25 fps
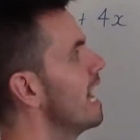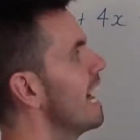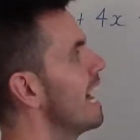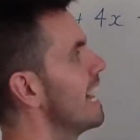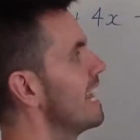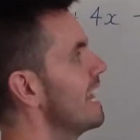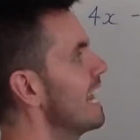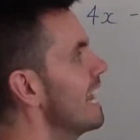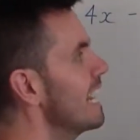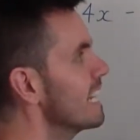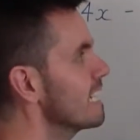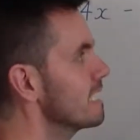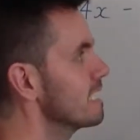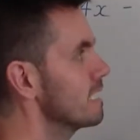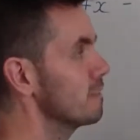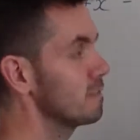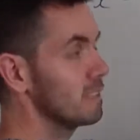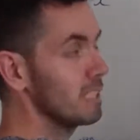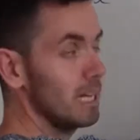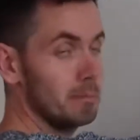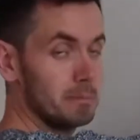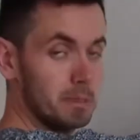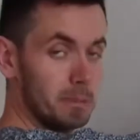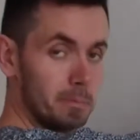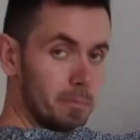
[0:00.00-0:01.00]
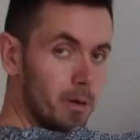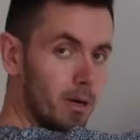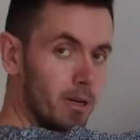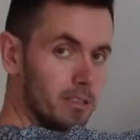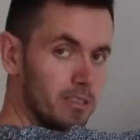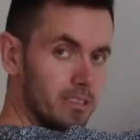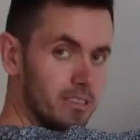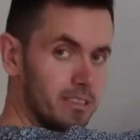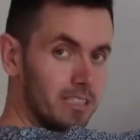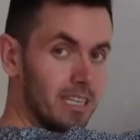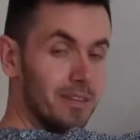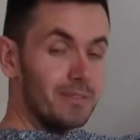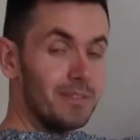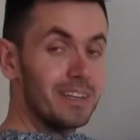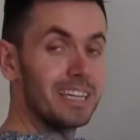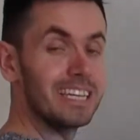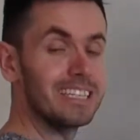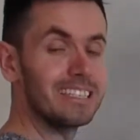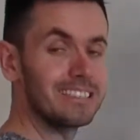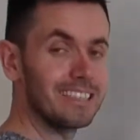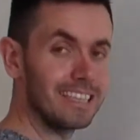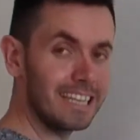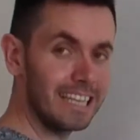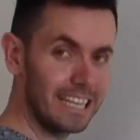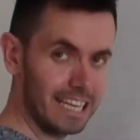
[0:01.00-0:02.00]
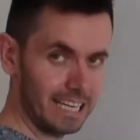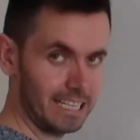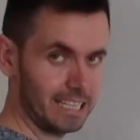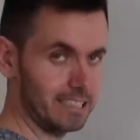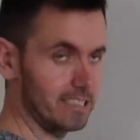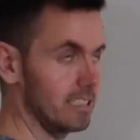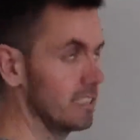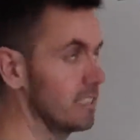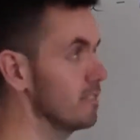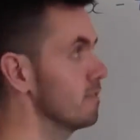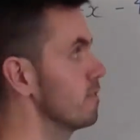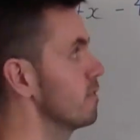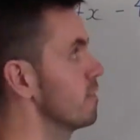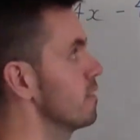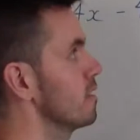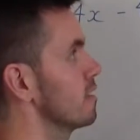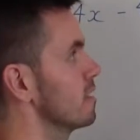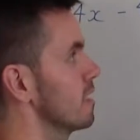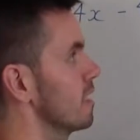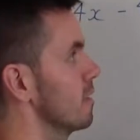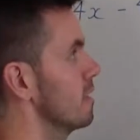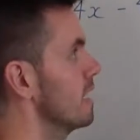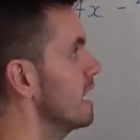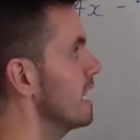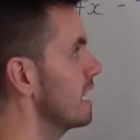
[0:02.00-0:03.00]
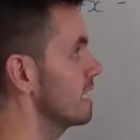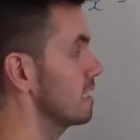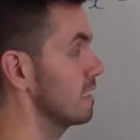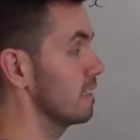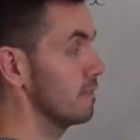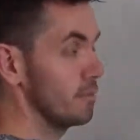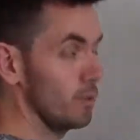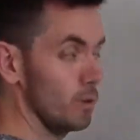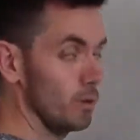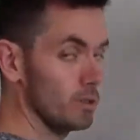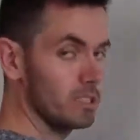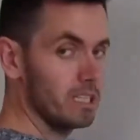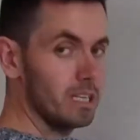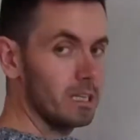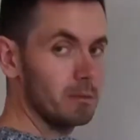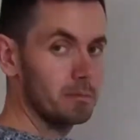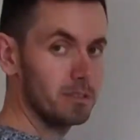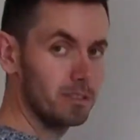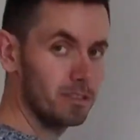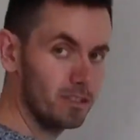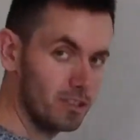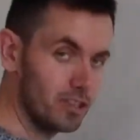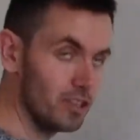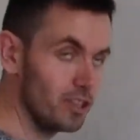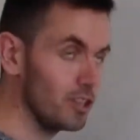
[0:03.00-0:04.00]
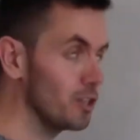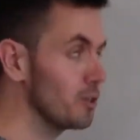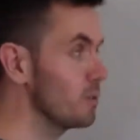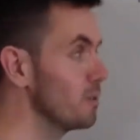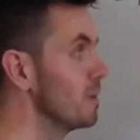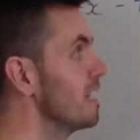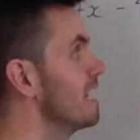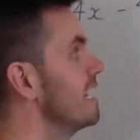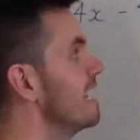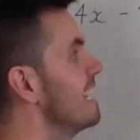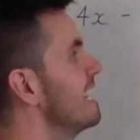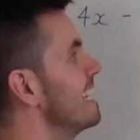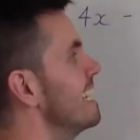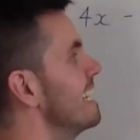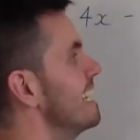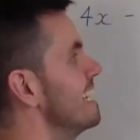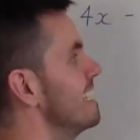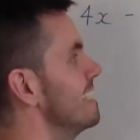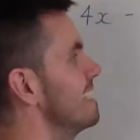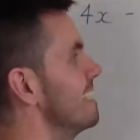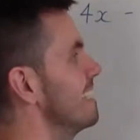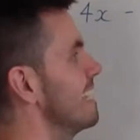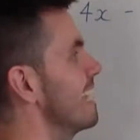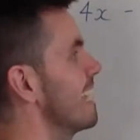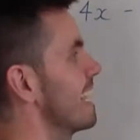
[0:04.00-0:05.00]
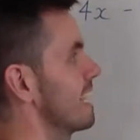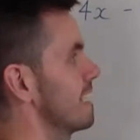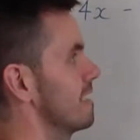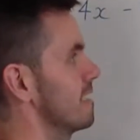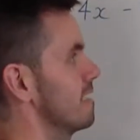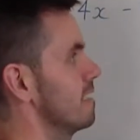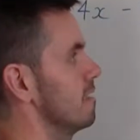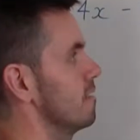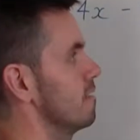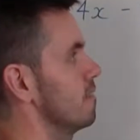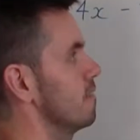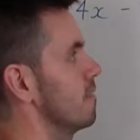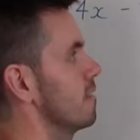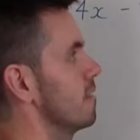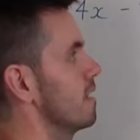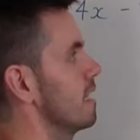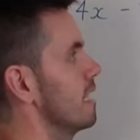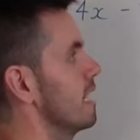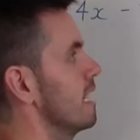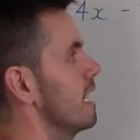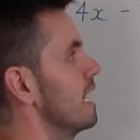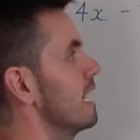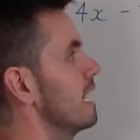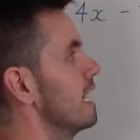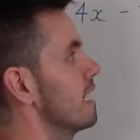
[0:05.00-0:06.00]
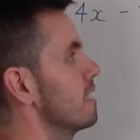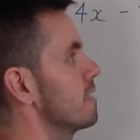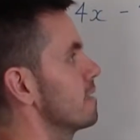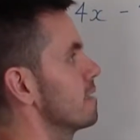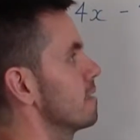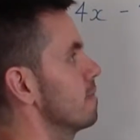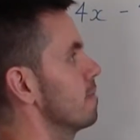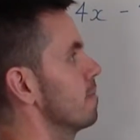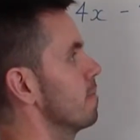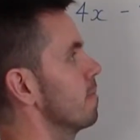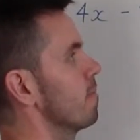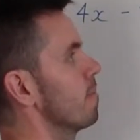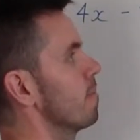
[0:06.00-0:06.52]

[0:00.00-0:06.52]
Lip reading: A negative times a positive is a negative, so negative 4 times 2 is negative 8.